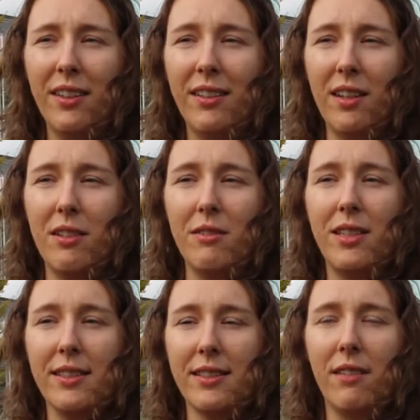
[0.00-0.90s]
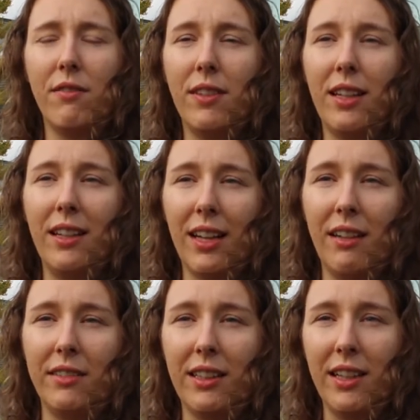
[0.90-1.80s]
So that's something I
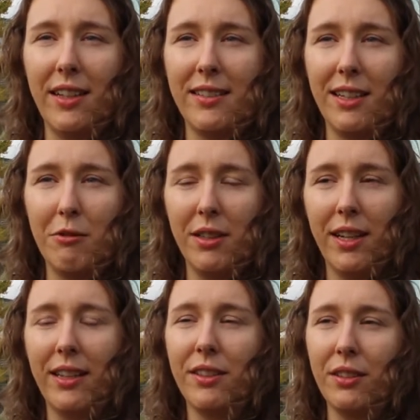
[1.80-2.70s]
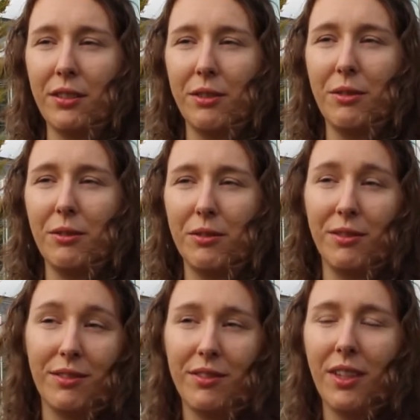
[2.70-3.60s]
realized I would like to
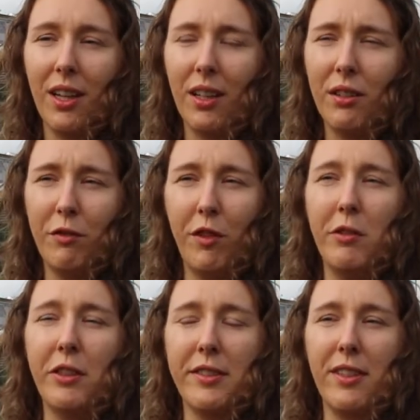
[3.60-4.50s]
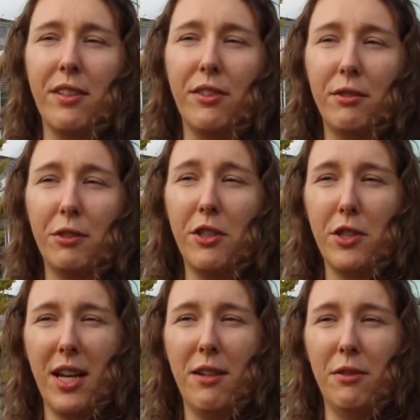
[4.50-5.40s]
focus on, to
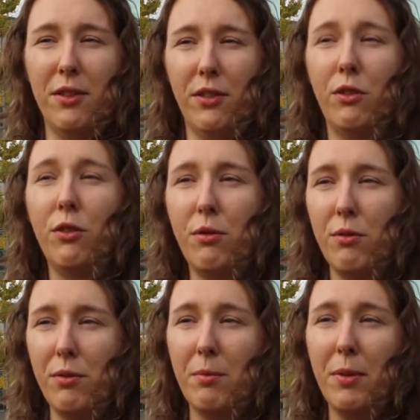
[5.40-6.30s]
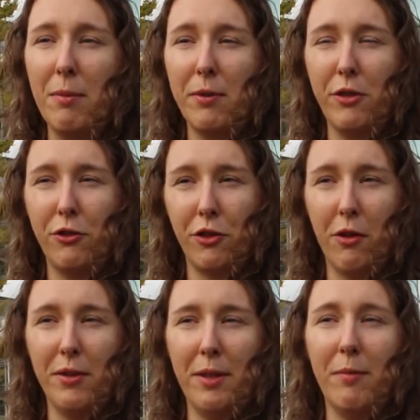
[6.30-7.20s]
reach out to the people and
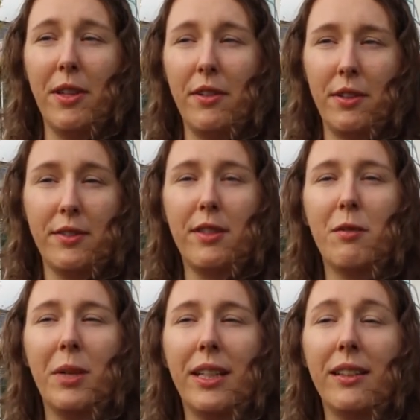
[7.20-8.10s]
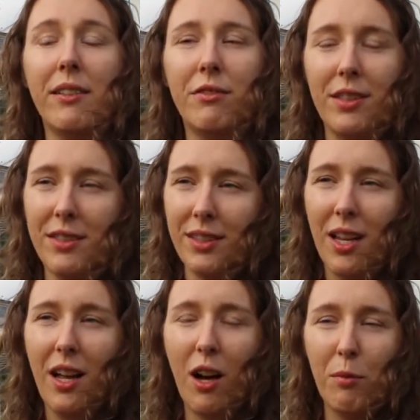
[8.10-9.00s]
show them that there are so many different
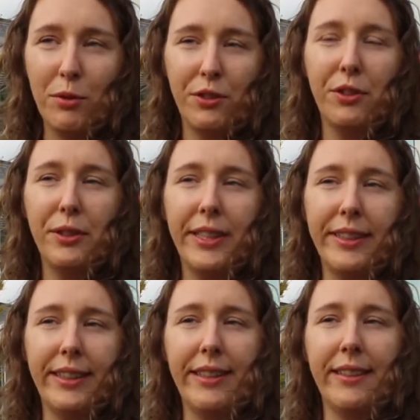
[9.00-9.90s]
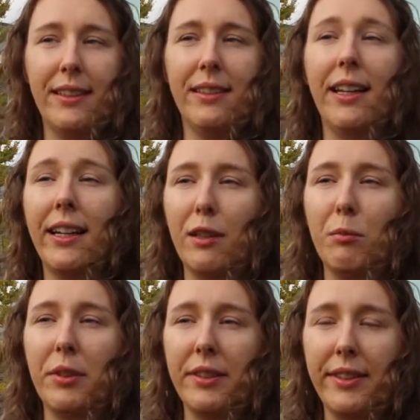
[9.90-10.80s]
opportunities that they can
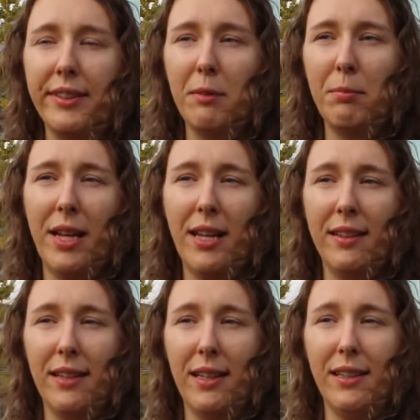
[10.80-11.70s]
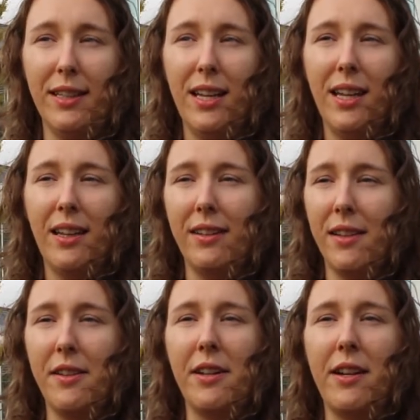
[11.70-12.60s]
participate in,
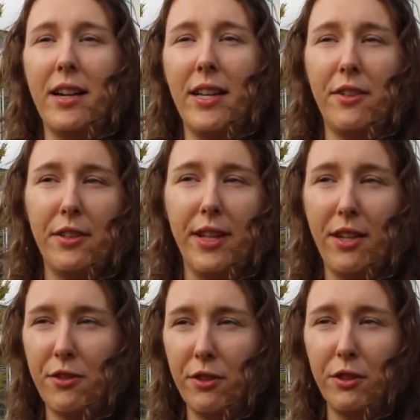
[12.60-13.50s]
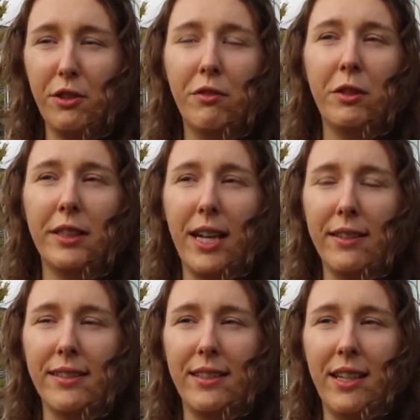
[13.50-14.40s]
that there are international youth
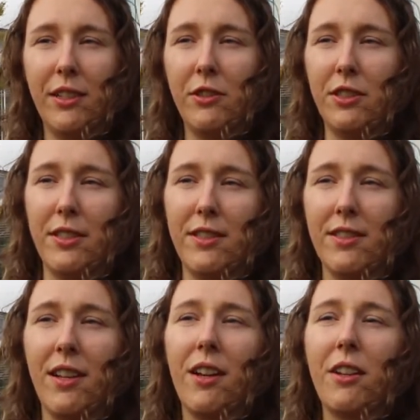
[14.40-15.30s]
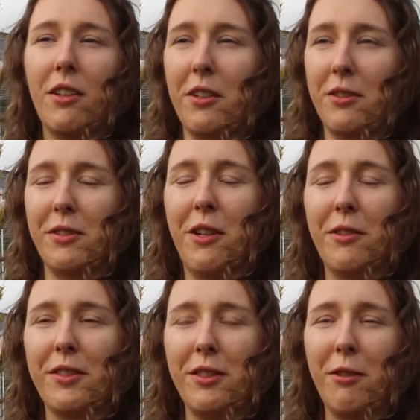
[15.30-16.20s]
organizations or
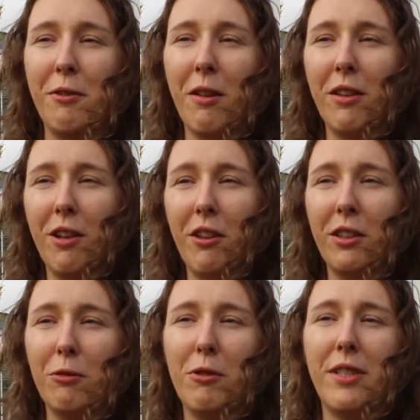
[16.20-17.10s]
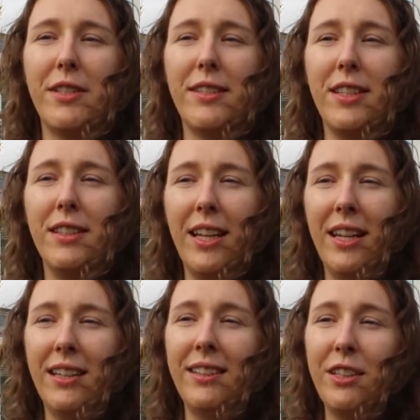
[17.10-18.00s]
also local ones, that
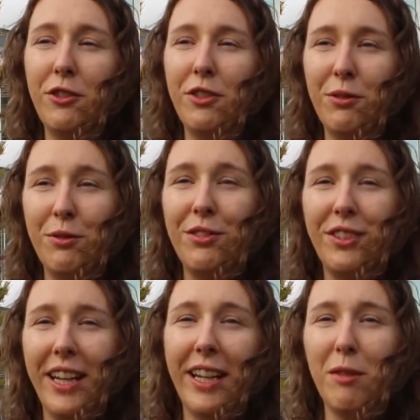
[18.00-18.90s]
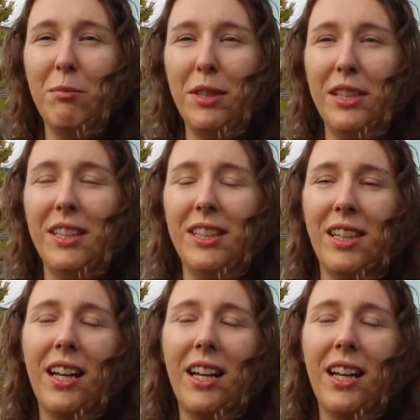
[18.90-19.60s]
they can be,